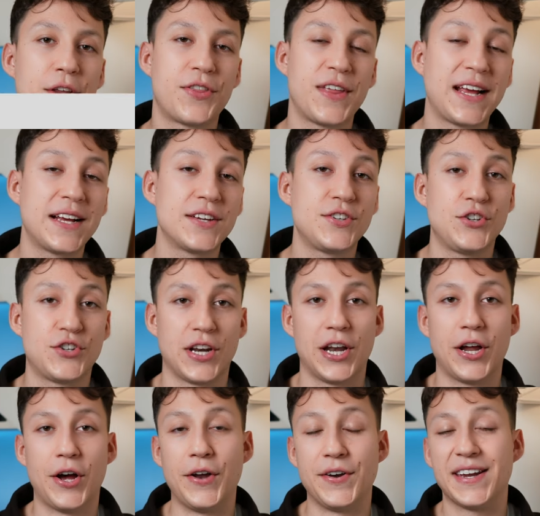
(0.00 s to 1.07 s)
things you should
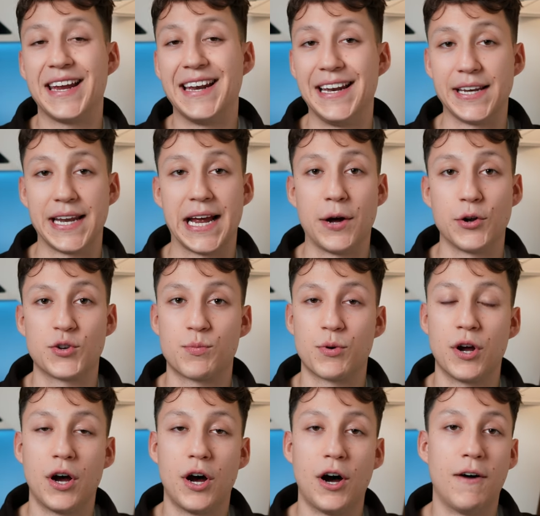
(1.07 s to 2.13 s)
learn in linear
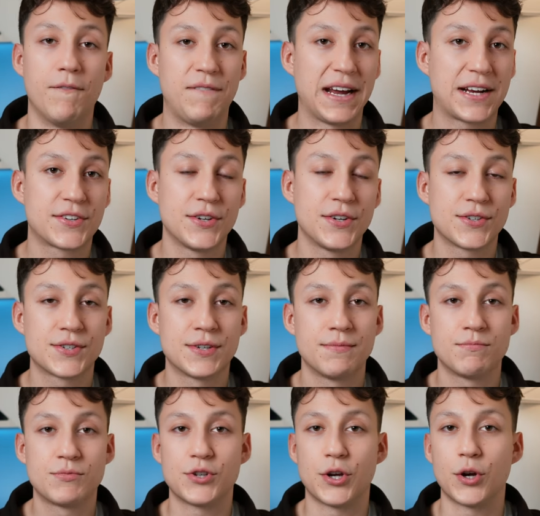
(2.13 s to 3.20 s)
algebra are vectors.
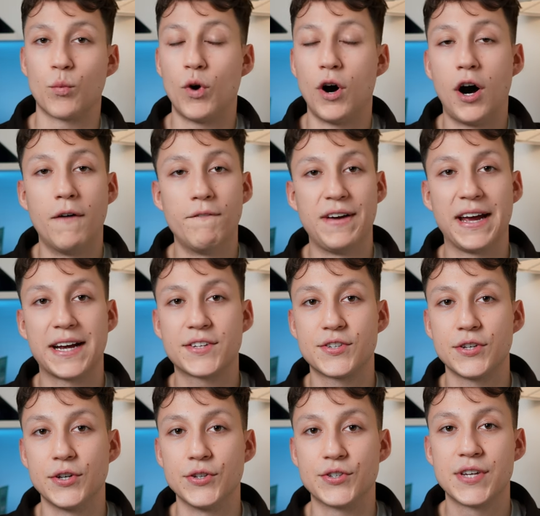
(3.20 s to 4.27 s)
So what are
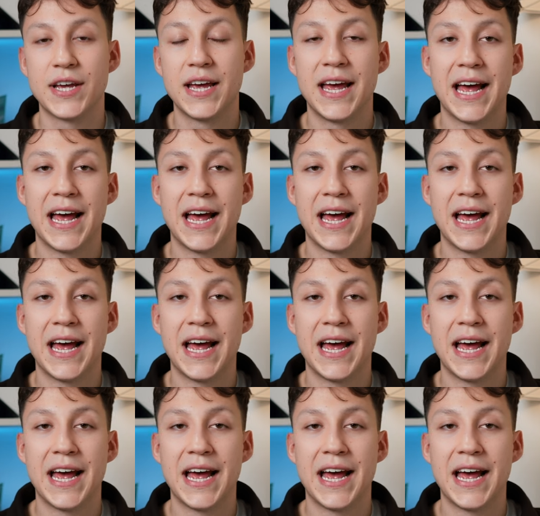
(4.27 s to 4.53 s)
vectors?